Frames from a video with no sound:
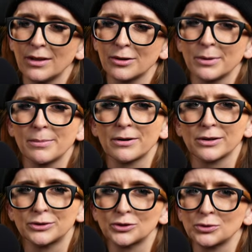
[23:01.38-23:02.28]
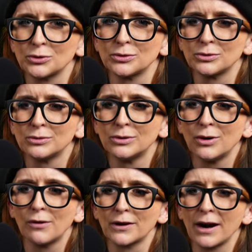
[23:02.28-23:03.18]
a little bit better control
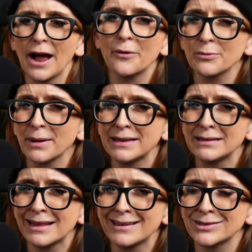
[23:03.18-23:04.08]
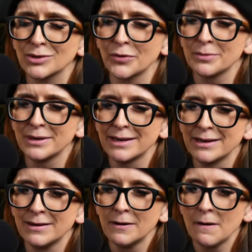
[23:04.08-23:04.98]
over how the paint lays on the
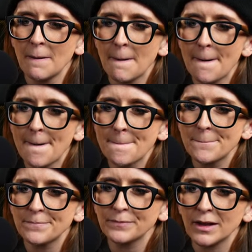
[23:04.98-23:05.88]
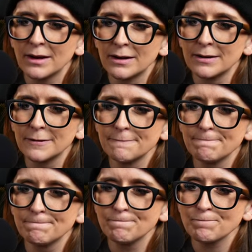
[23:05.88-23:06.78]
midi.
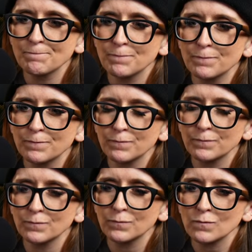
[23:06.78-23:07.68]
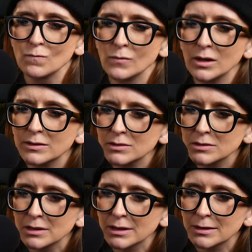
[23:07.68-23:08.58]
Um, let's
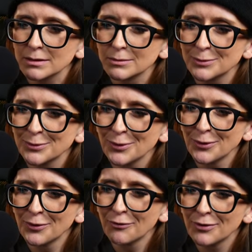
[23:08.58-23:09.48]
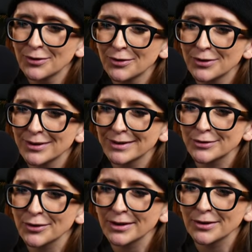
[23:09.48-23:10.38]
see,
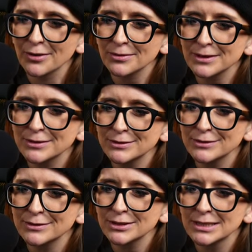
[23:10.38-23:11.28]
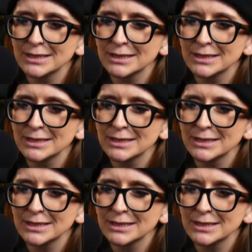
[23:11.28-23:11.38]
turning it all around,